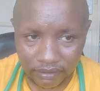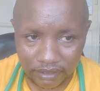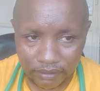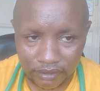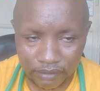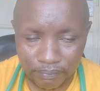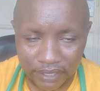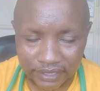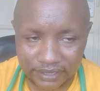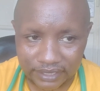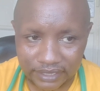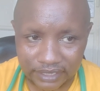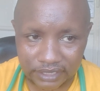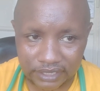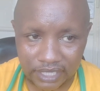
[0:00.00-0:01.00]
image
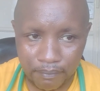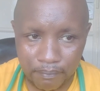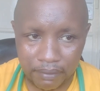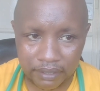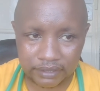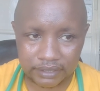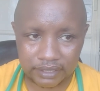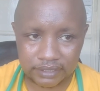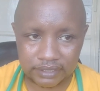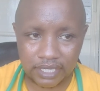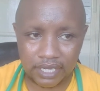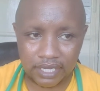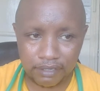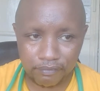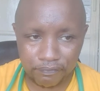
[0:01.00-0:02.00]
disturbances,
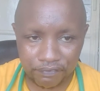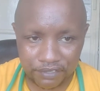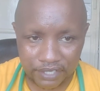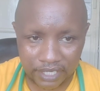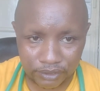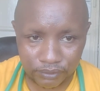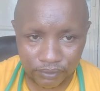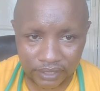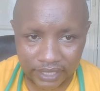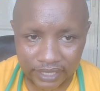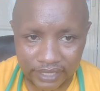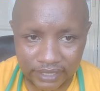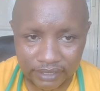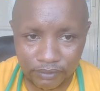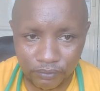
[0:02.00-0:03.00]
and fear to
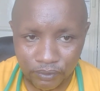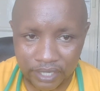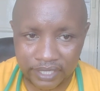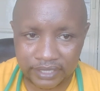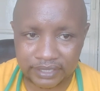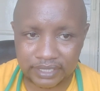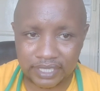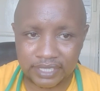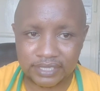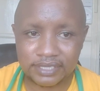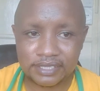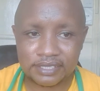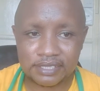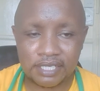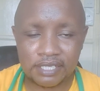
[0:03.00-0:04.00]
gain weight and
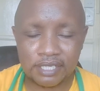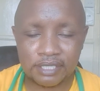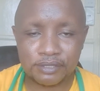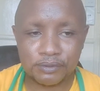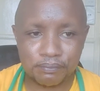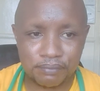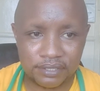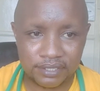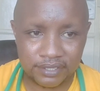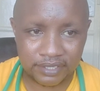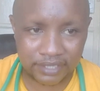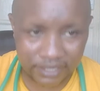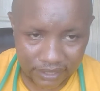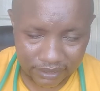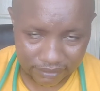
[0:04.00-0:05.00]
desire to be
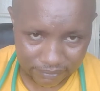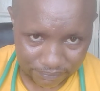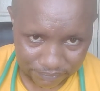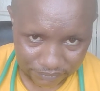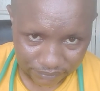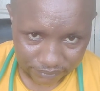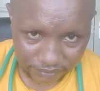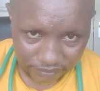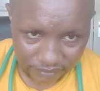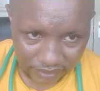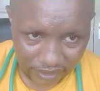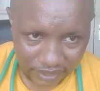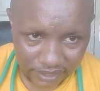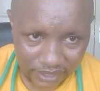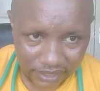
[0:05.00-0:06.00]
thin.
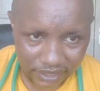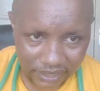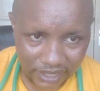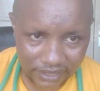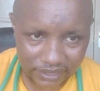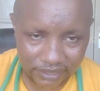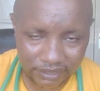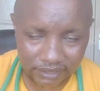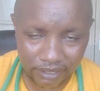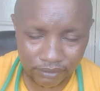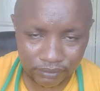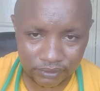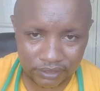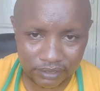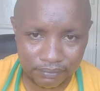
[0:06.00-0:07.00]
That is
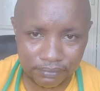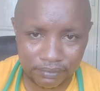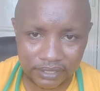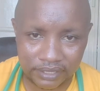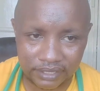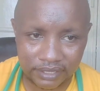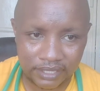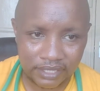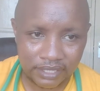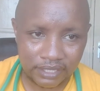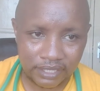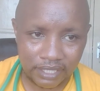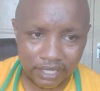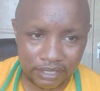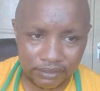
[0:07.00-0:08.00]
how simply
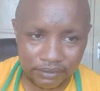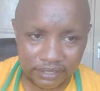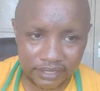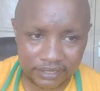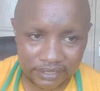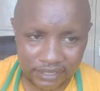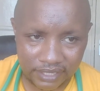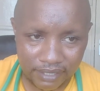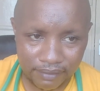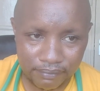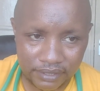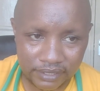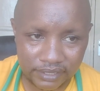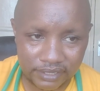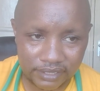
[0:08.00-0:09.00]
anorexia
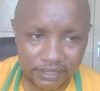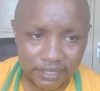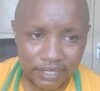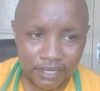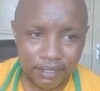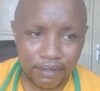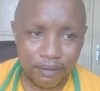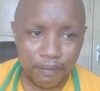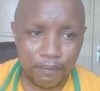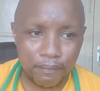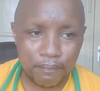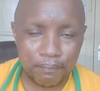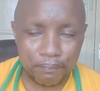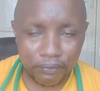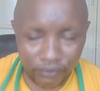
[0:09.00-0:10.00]
means.
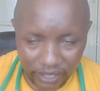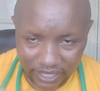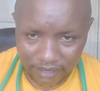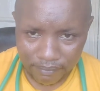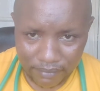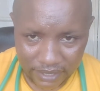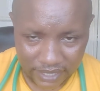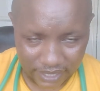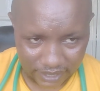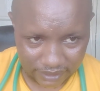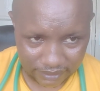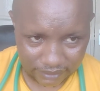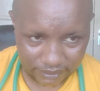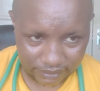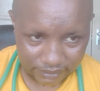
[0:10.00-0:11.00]
Bulimia
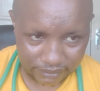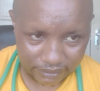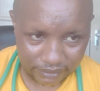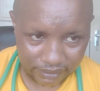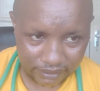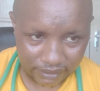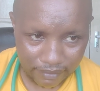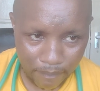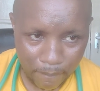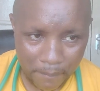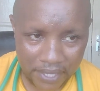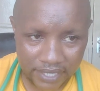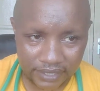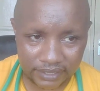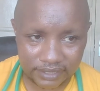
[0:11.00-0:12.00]

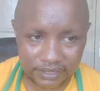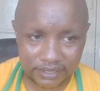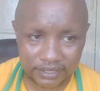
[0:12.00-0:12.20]
means